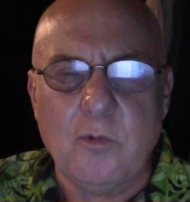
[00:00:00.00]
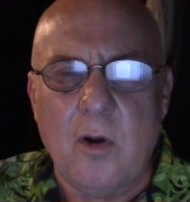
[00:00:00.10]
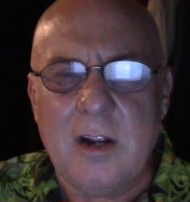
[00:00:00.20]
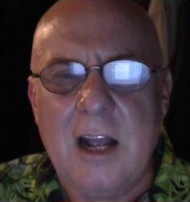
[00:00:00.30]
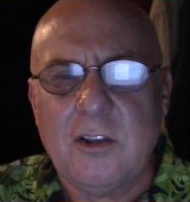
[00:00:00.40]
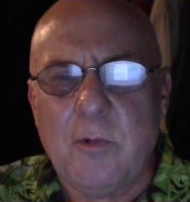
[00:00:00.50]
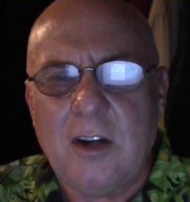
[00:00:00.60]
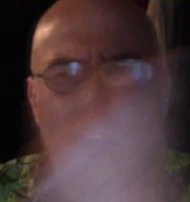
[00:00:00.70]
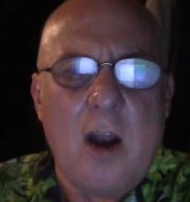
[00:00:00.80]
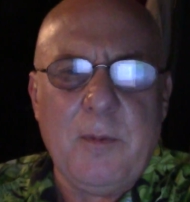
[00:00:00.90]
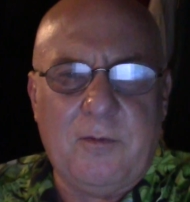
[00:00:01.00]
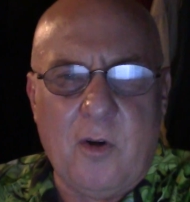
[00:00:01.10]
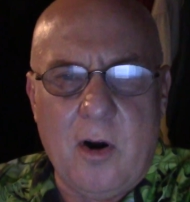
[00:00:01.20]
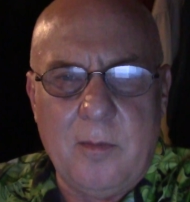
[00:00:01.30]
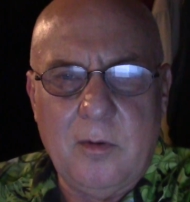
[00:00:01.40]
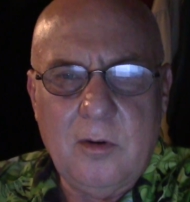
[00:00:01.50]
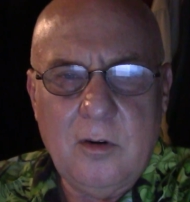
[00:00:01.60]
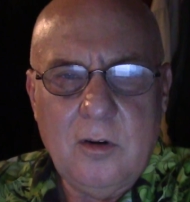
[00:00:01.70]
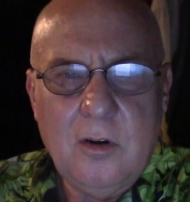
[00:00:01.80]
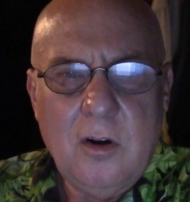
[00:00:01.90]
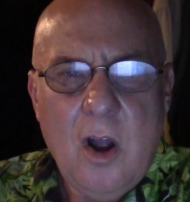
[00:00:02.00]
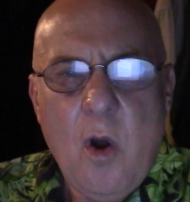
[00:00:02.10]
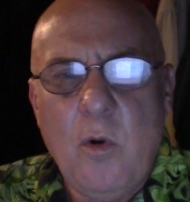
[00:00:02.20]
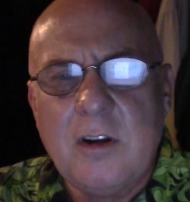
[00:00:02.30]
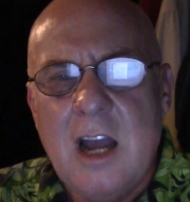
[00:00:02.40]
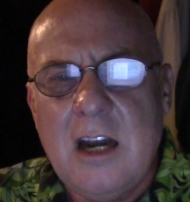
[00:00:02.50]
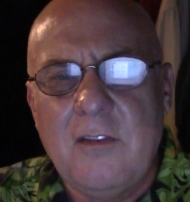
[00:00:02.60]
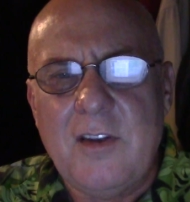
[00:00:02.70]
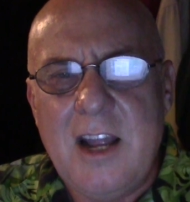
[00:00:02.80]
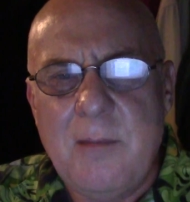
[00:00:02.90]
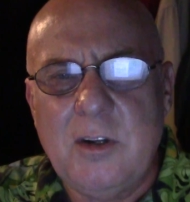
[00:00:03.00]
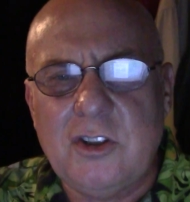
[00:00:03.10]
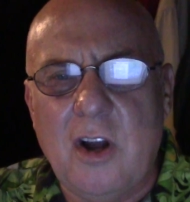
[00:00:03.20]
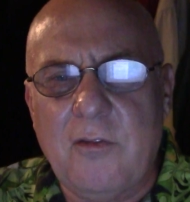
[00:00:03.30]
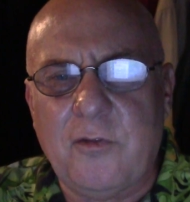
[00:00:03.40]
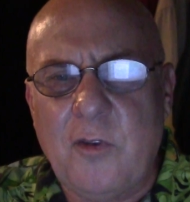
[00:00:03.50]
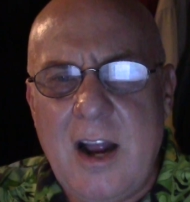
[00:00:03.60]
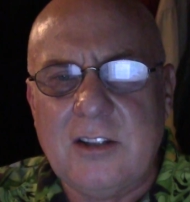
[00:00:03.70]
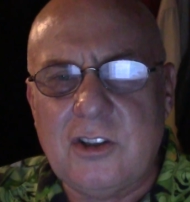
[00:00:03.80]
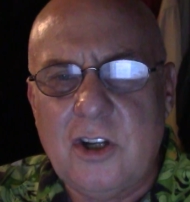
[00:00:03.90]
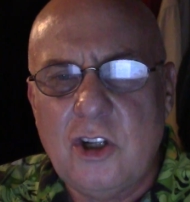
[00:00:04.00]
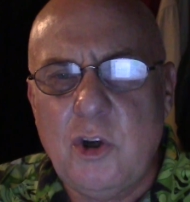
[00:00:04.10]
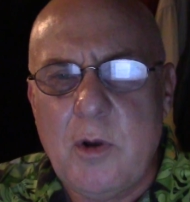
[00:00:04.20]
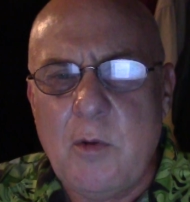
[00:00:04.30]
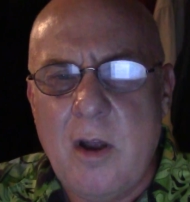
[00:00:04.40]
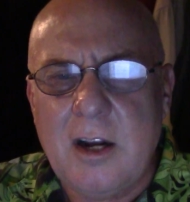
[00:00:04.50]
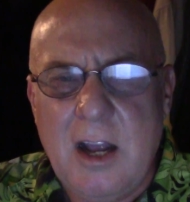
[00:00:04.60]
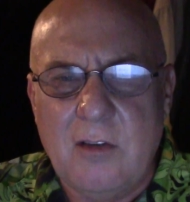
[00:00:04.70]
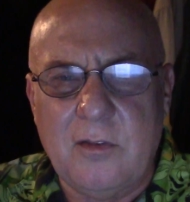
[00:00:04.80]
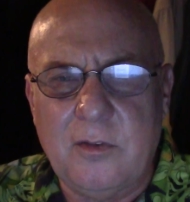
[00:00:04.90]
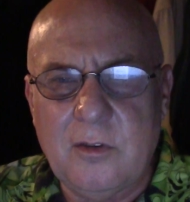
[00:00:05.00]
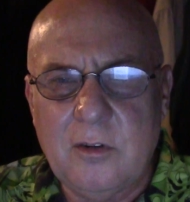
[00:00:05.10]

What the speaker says: rolling out the red carpet for him. What kind of image of France do we want to give?